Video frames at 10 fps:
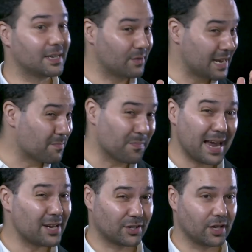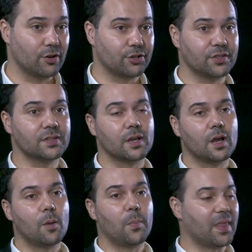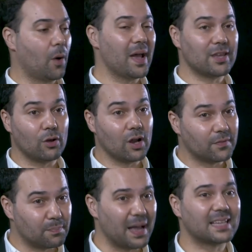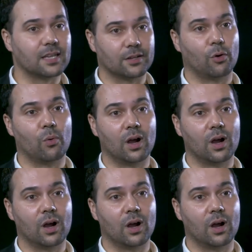need major solutions, but they'll make your lives better, not